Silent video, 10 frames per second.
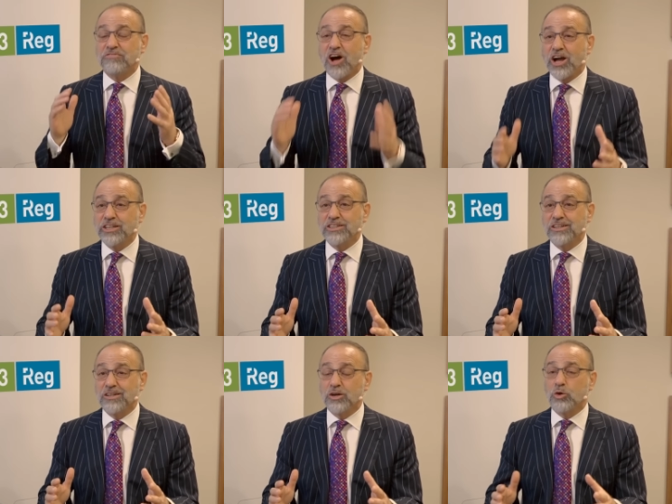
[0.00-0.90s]
find
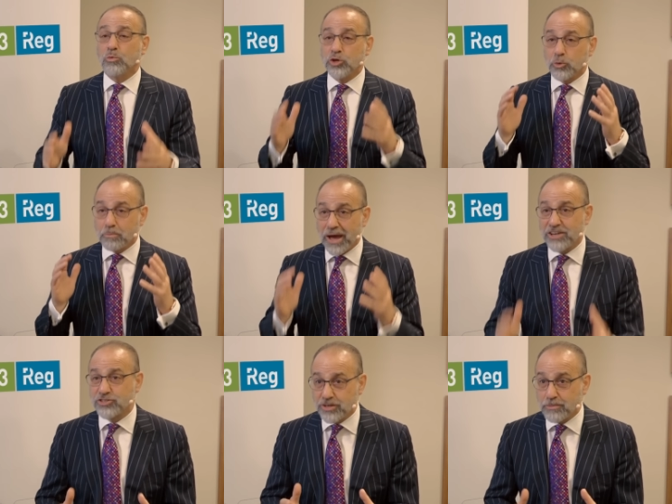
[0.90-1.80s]
what you're
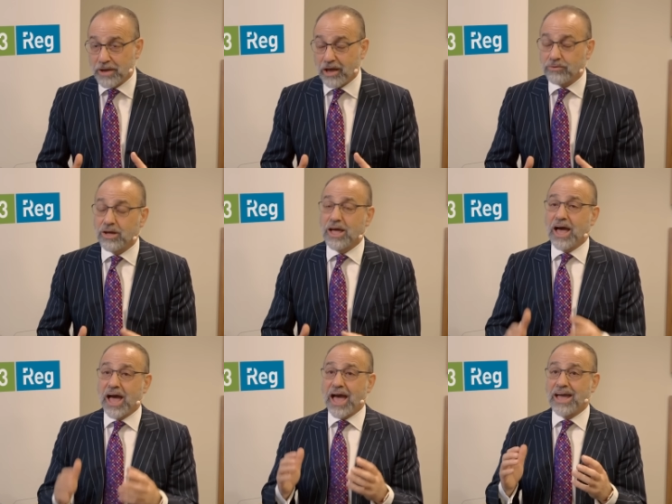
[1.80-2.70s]
passionate about.
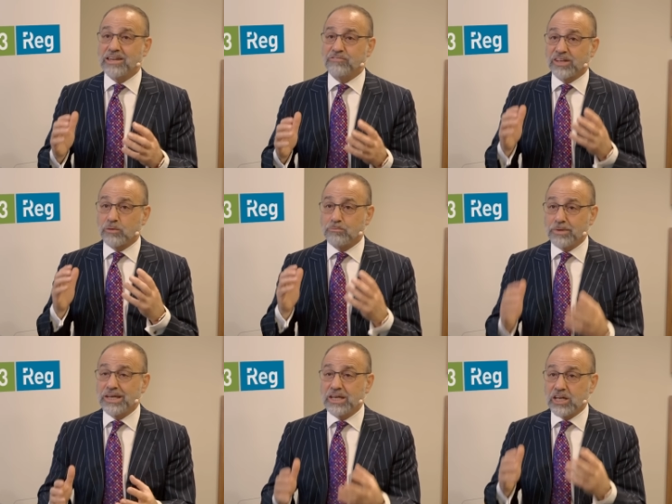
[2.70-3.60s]
And if it can
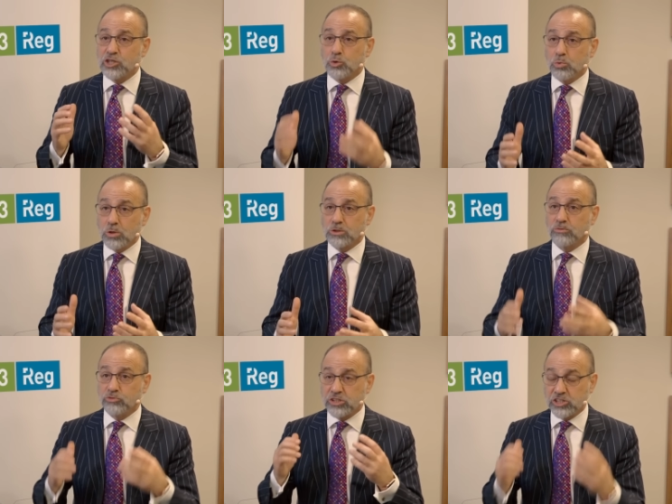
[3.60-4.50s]
be in the world
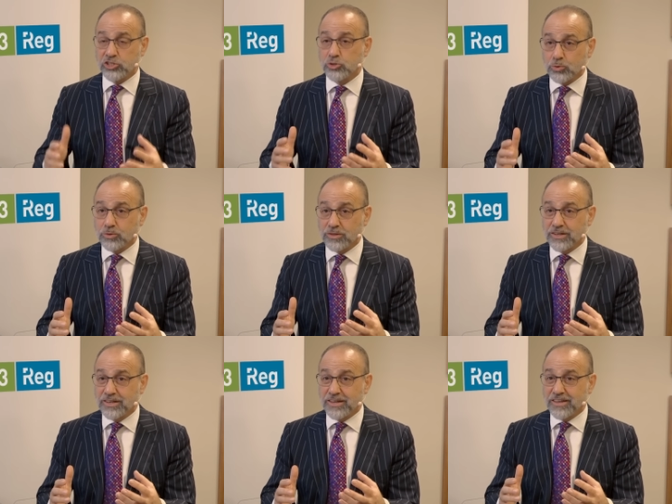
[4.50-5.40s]
of digital,
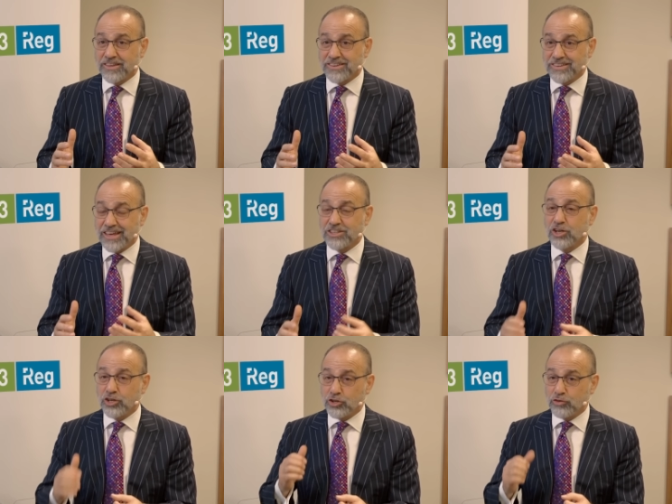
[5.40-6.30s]
then
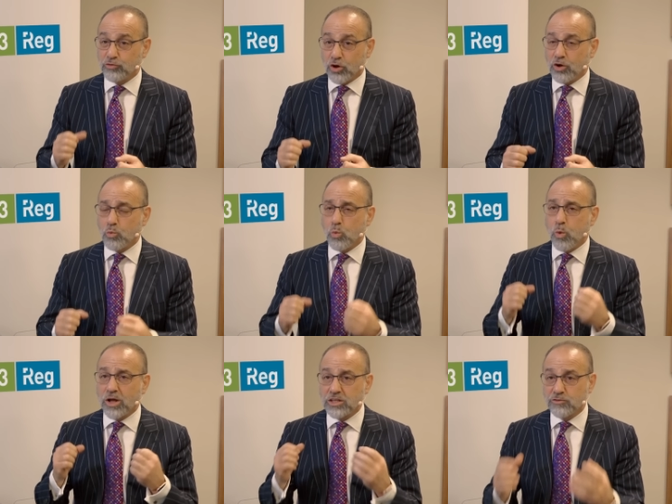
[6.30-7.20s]
you've got
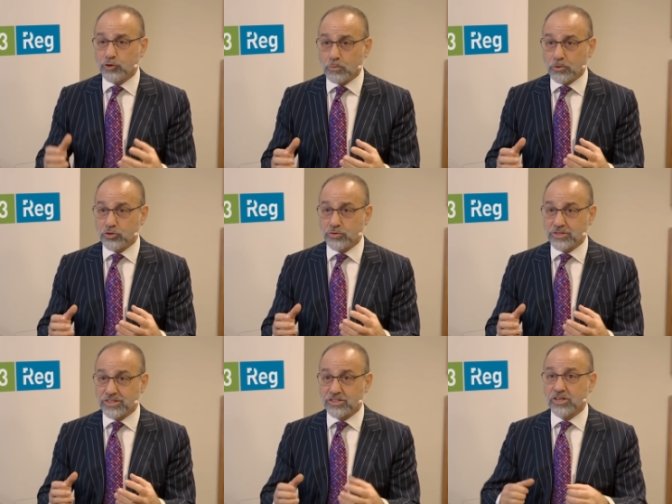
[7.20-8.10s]
wonderful
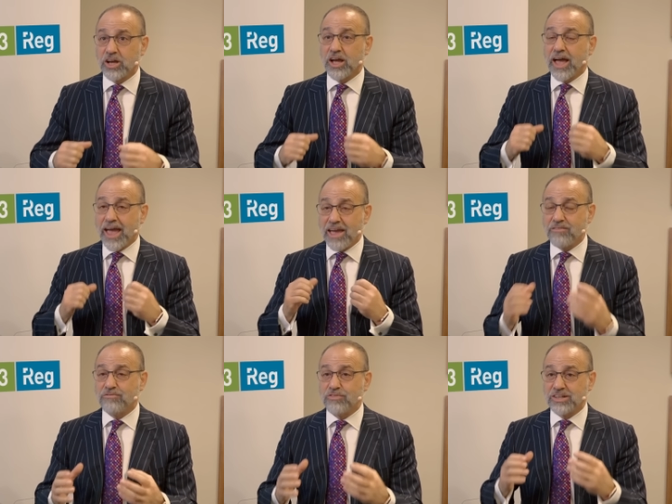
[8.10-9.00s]
opportunities
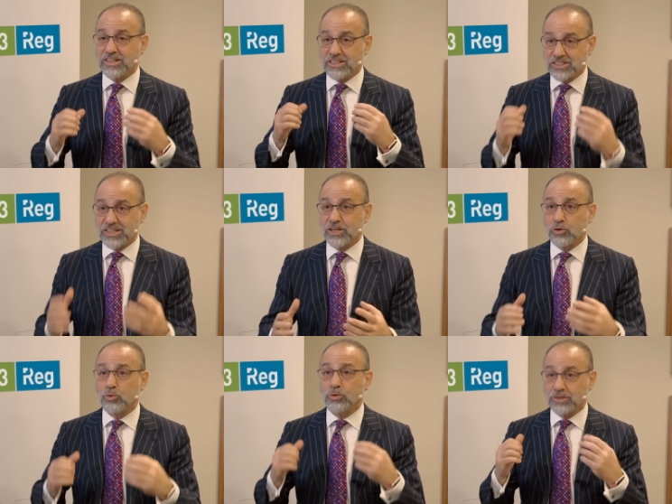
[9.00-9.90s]
every
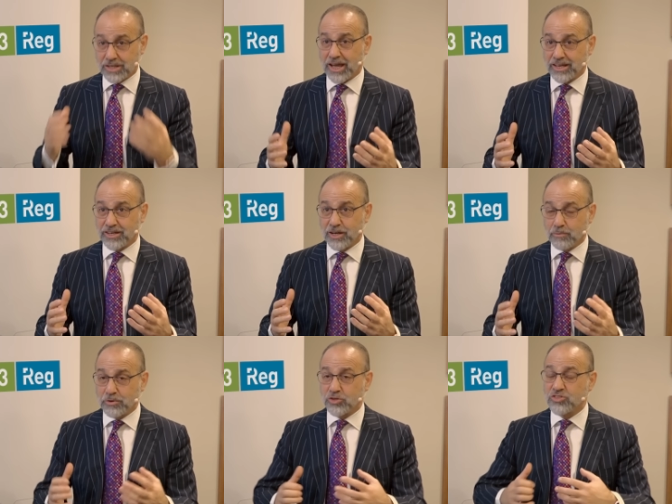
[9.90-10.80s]
single day
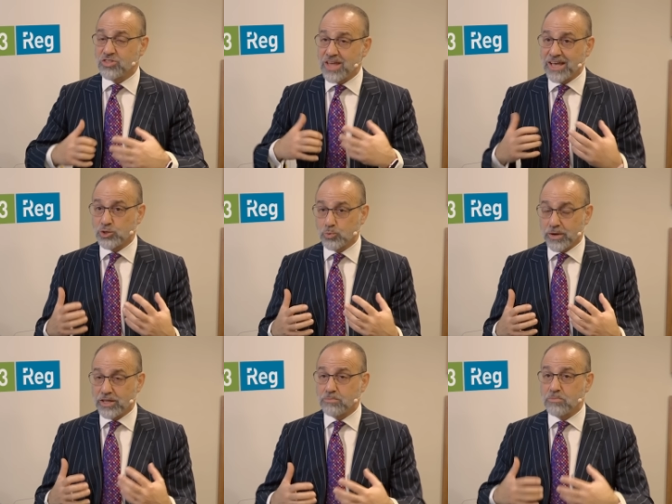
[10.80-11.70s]
because that's
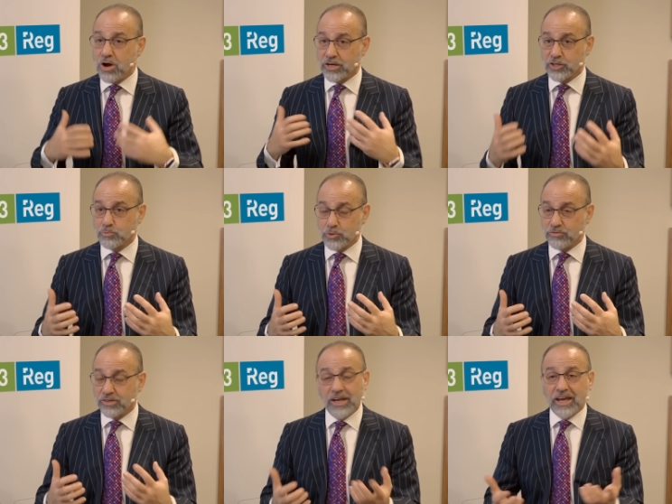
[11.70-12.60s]
where the market's
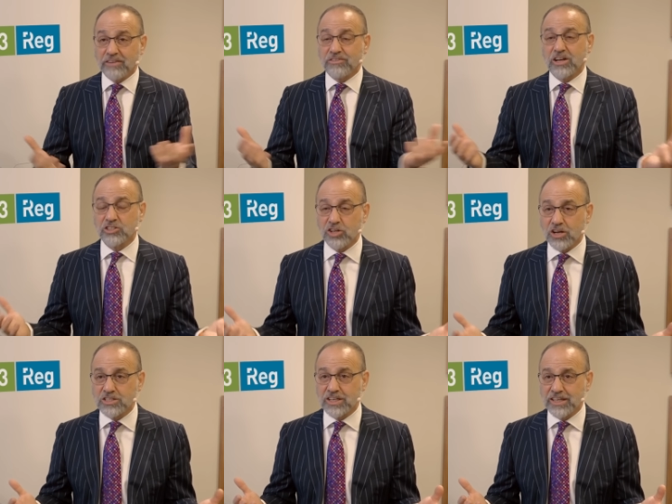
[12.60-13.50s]
moving. If I
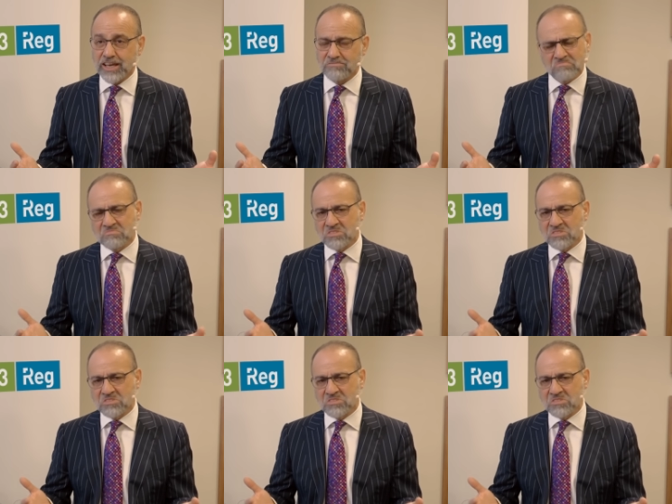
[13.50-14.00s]
started again,